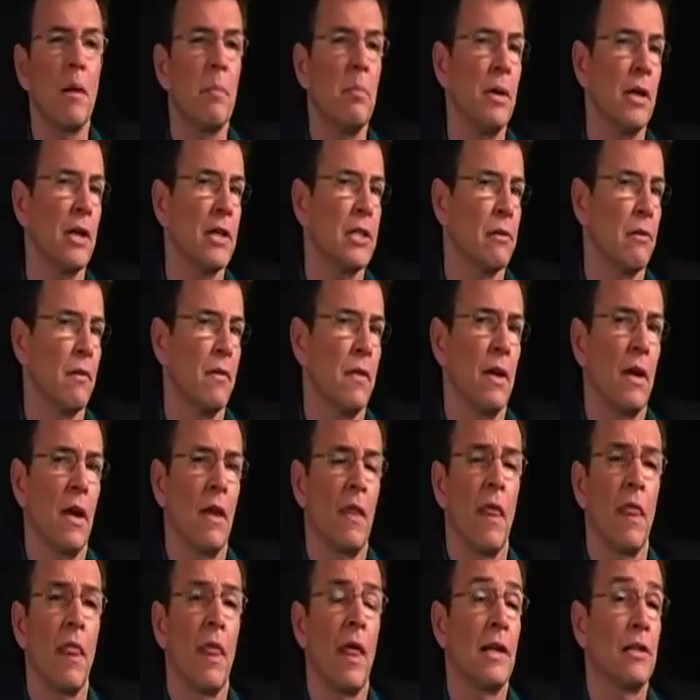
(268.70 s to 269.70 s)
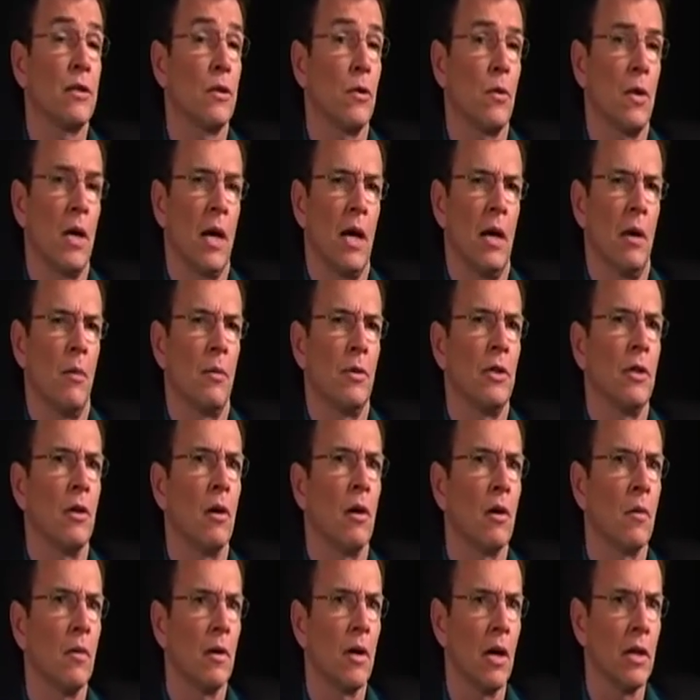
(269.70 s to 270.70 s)
a picture and thinking that that's okay when you
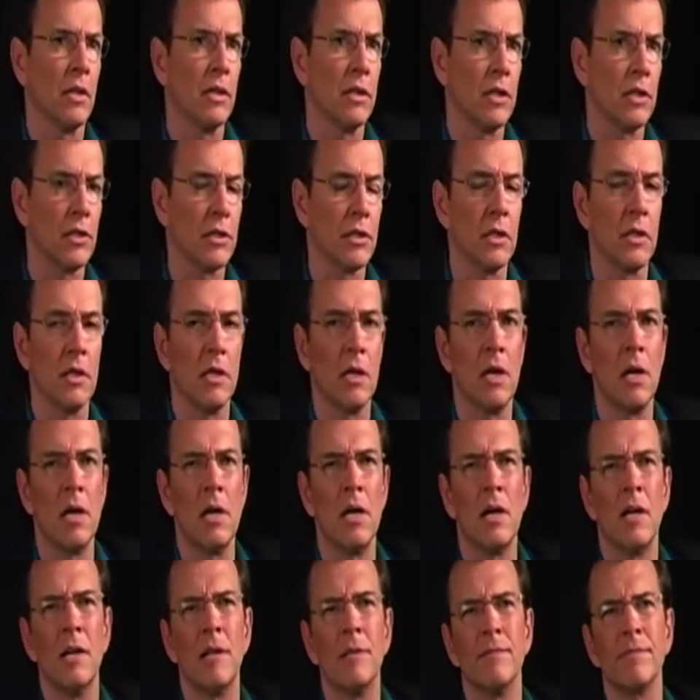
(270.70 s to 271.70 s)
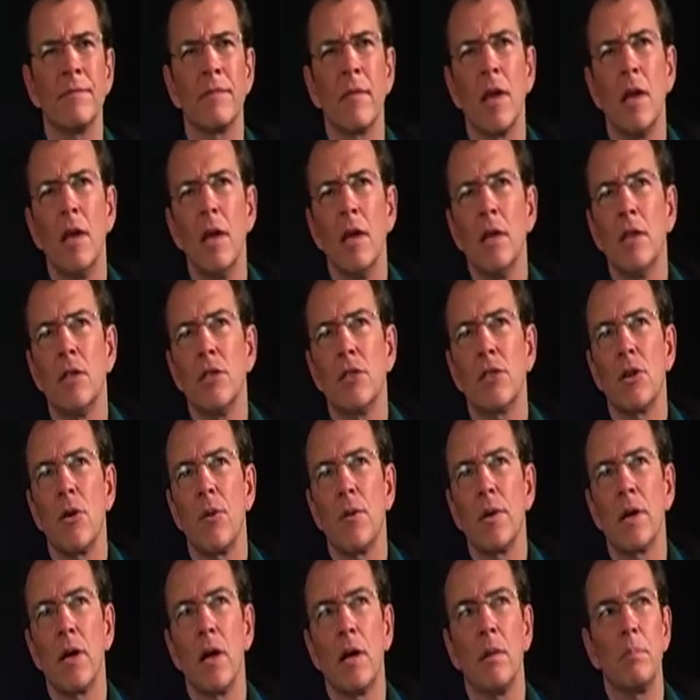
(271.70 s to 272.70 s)
go to an audition.
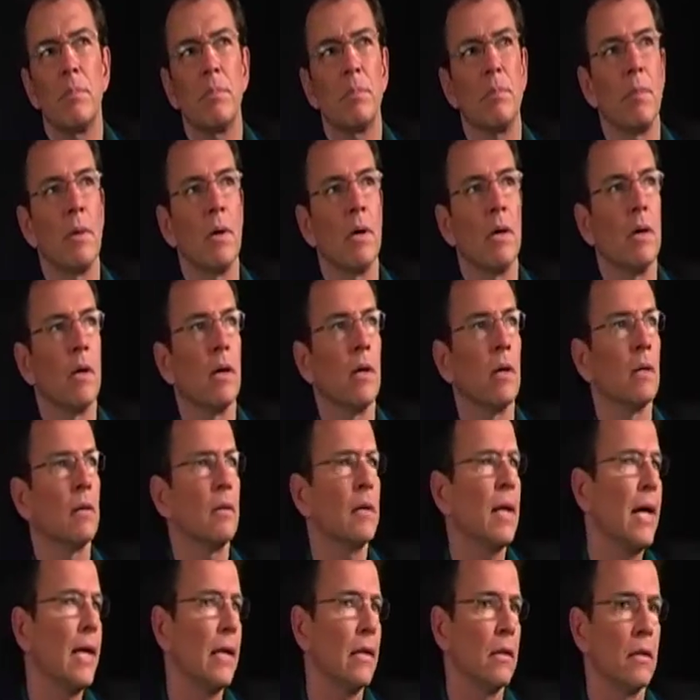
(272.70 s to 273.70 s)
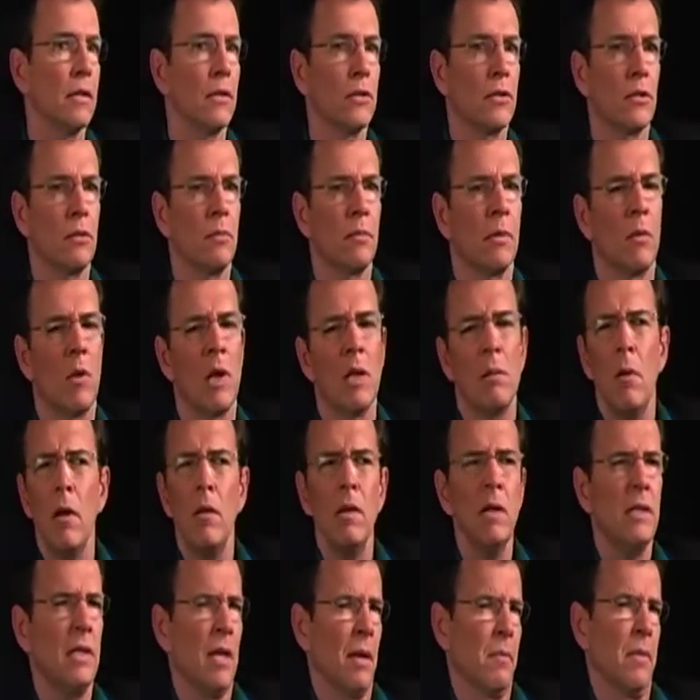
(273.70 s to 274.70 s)
Showing up late and assuming, well, I'm
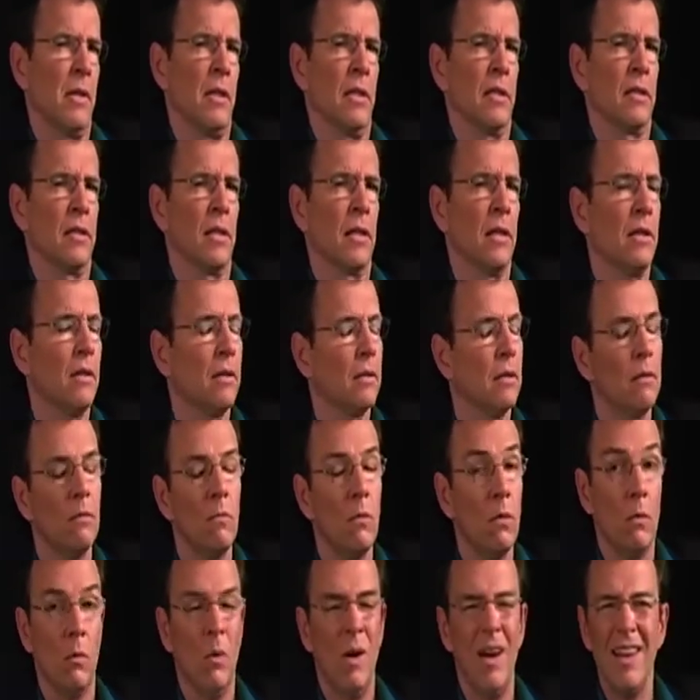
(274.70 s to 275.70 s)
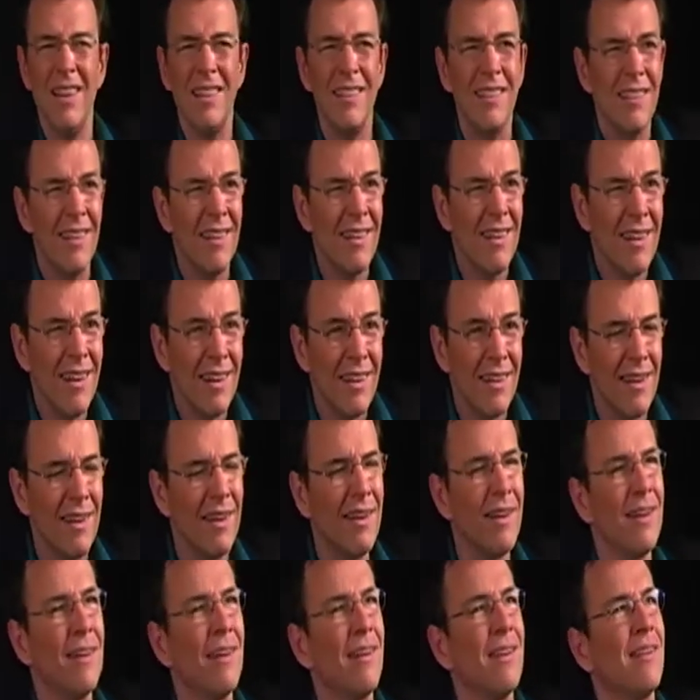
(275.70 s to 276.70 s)
only 10 minutes late. What?
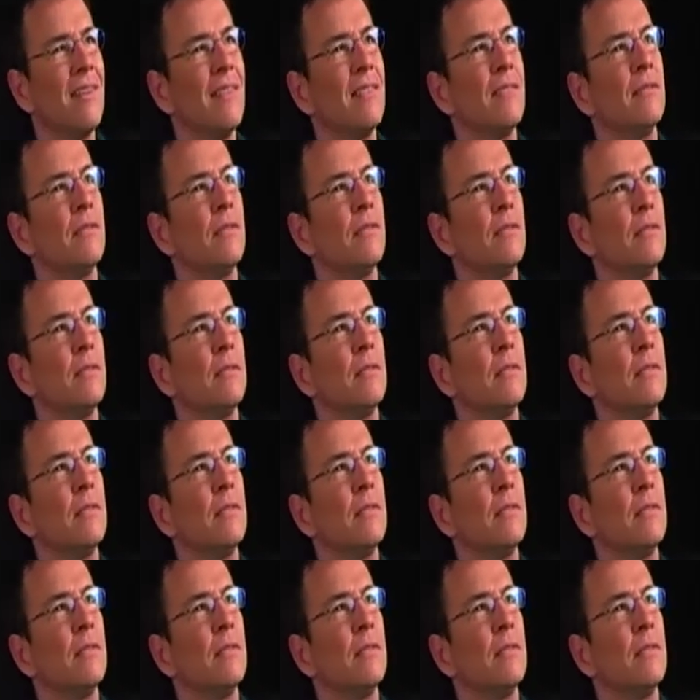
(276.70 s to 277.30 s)
To